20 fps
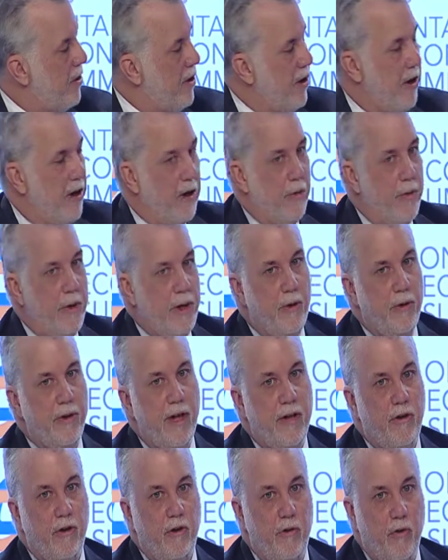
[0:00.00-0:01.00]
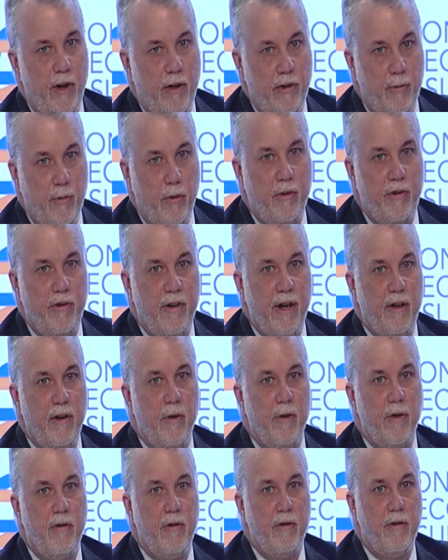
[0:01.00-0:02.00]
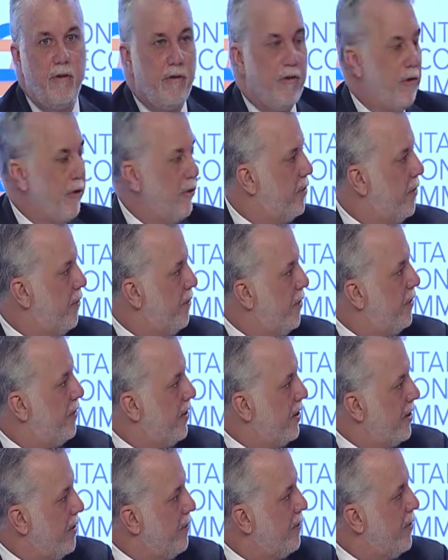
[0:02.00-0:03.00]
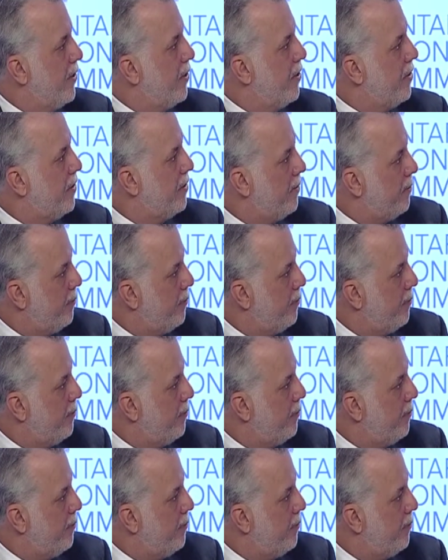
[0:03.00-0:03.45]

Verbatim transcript: Uh, we know that the transport sector is a source of a significant